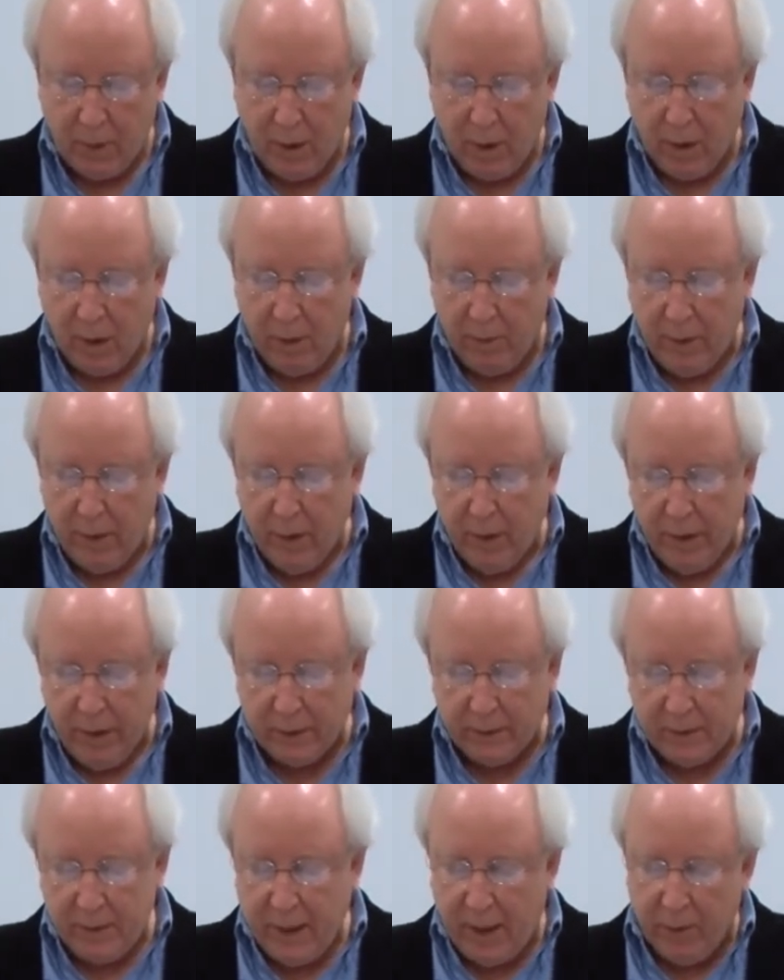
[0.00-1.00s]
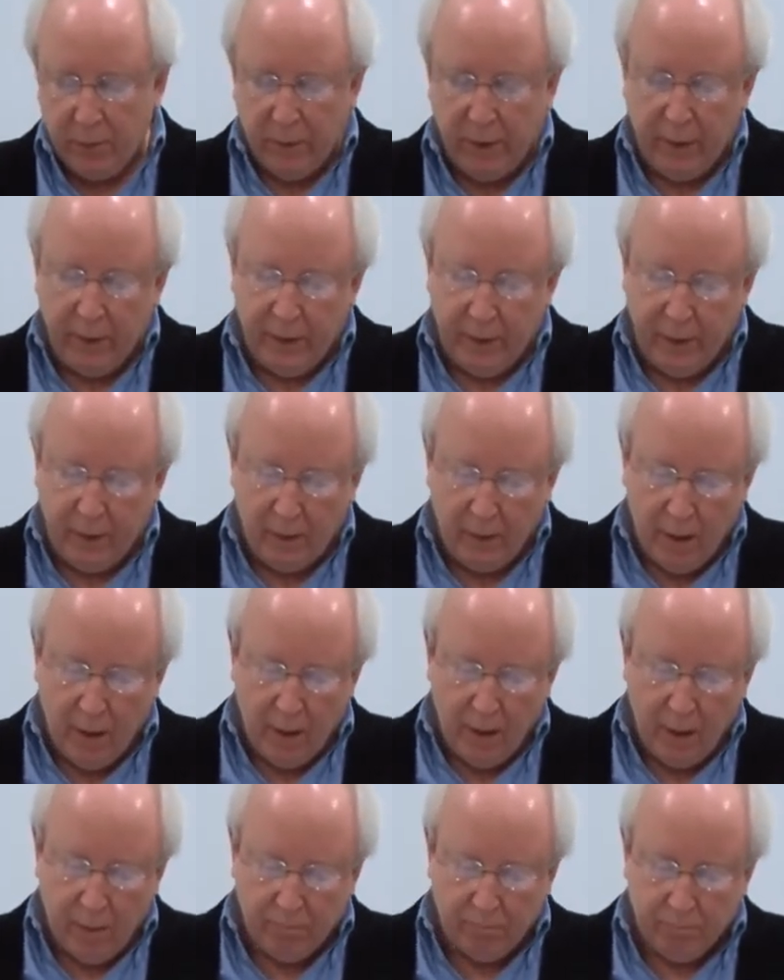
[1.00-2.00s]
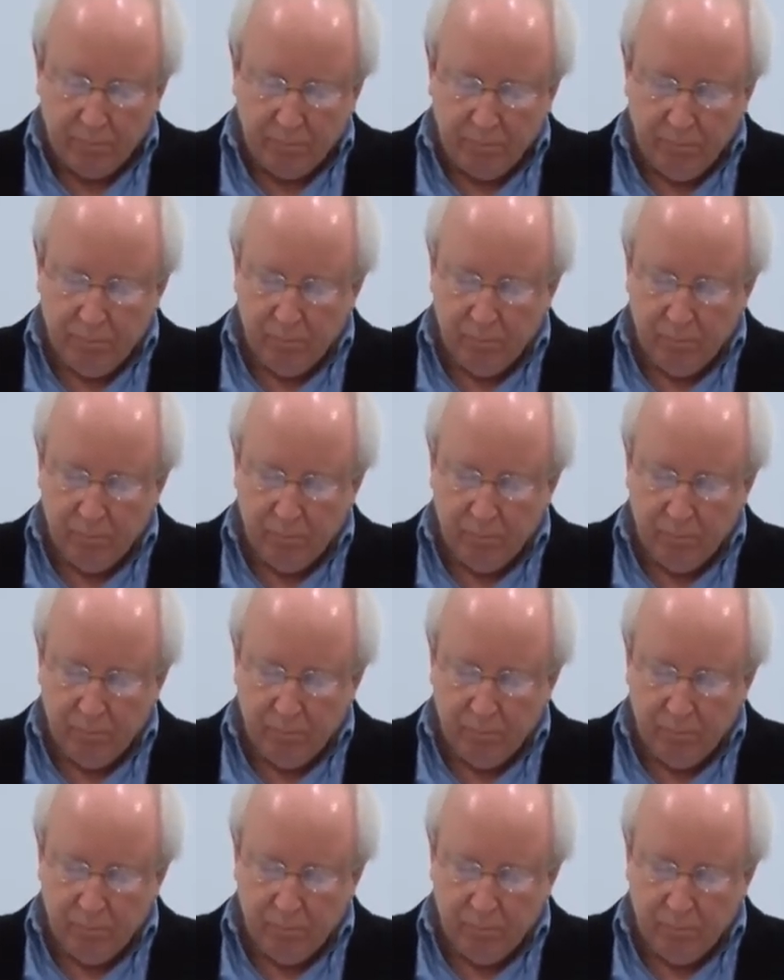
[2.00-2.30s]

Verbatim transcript: Uh, it's not really um,